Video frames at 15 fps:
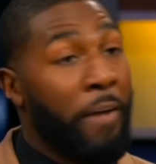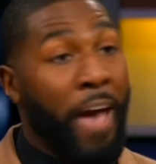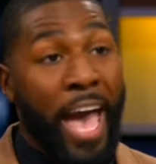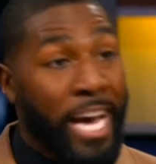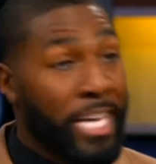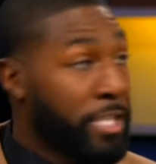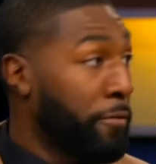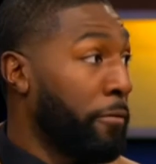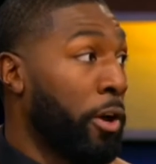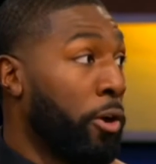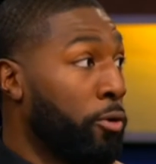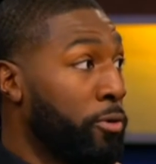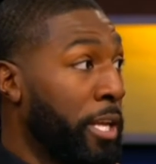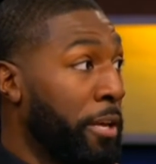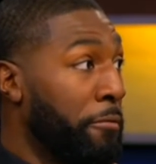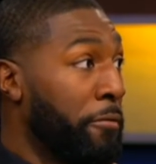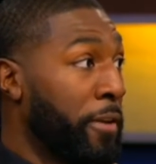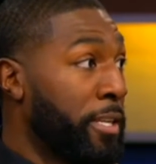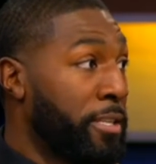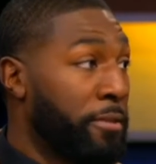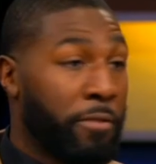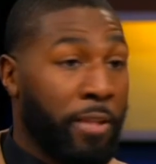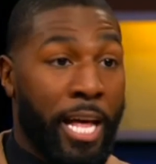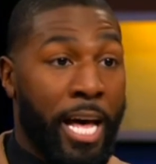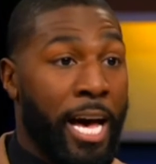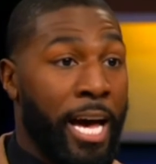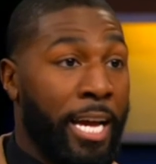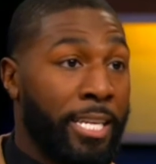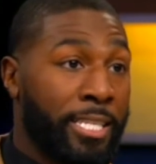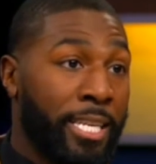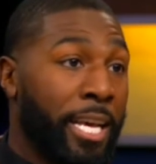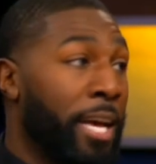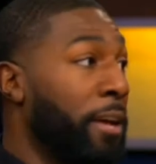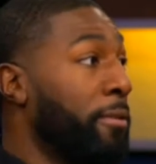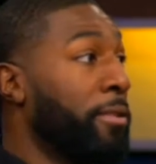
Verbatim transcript: fast flow defensive lines,